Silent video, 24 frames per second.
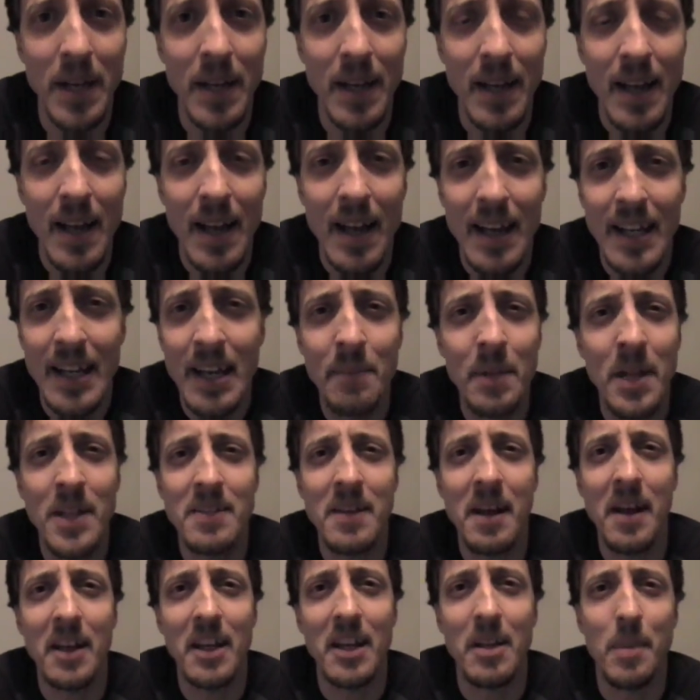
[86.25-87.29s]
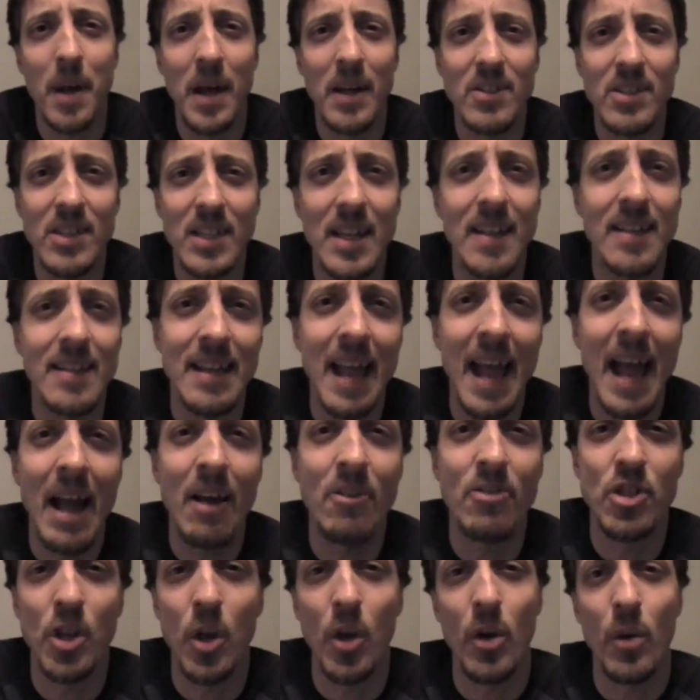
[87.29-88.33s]
And I'm not talking about sitting
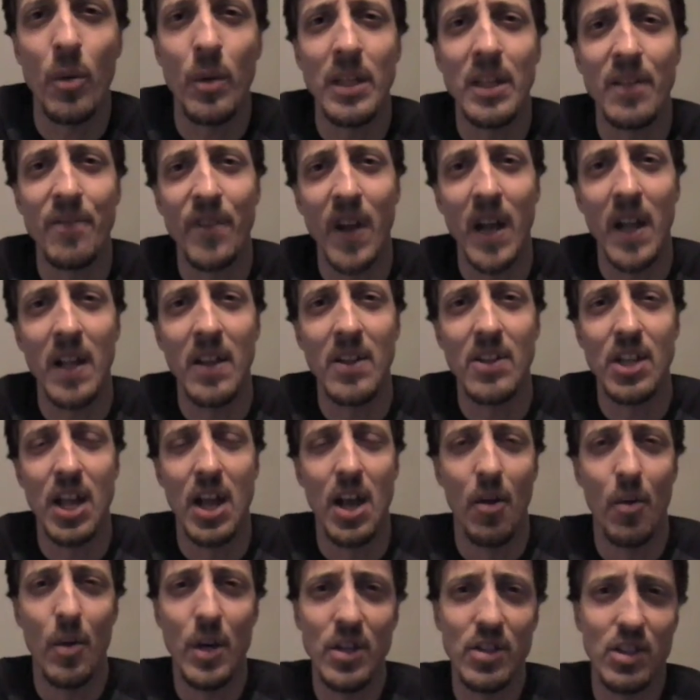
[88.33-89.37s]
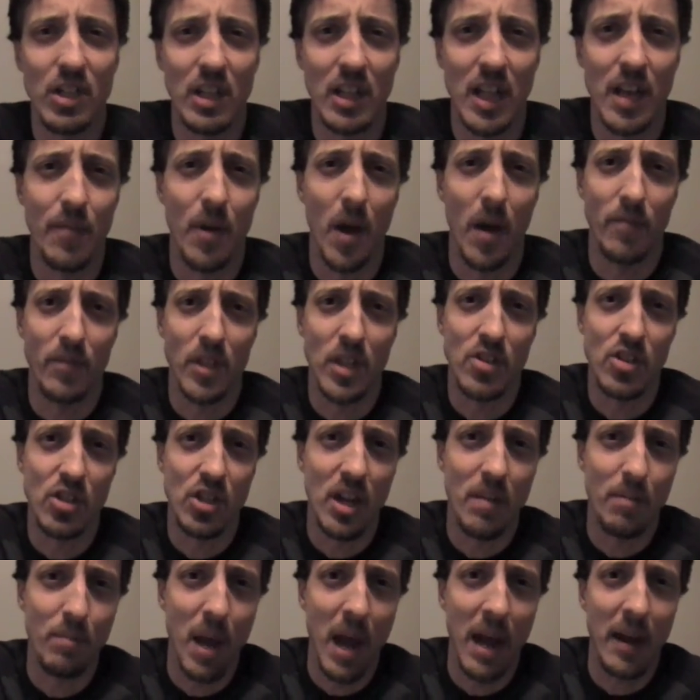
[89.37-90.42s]
down, joking with the fellows, we used to live off this
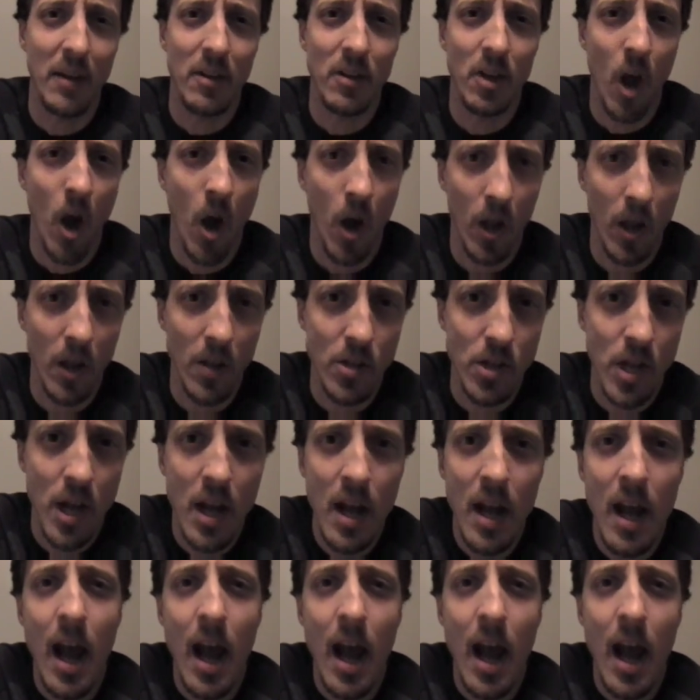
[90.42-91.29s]
shit back in college.